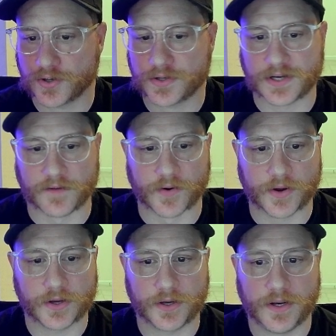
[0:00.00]
It's not very
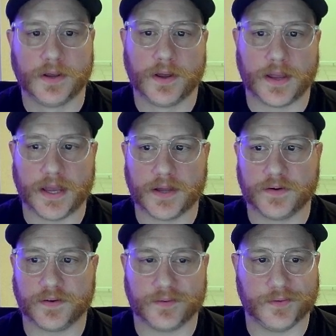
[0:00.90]
good. And
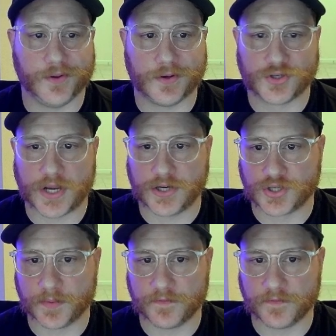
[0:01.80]
you can change some of